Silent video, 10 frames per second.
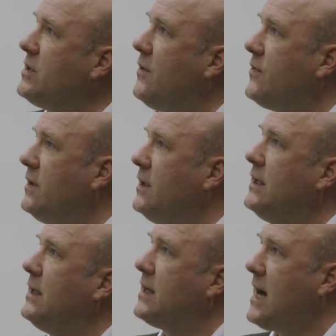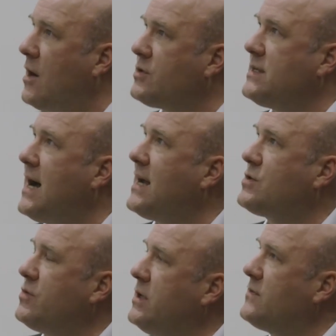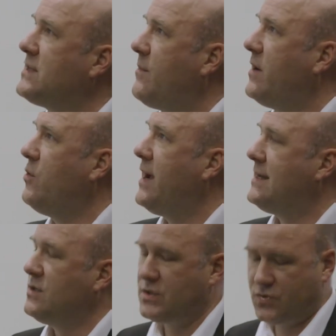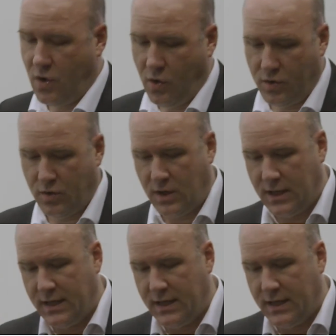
of the carotid artery of someone who had a stroke or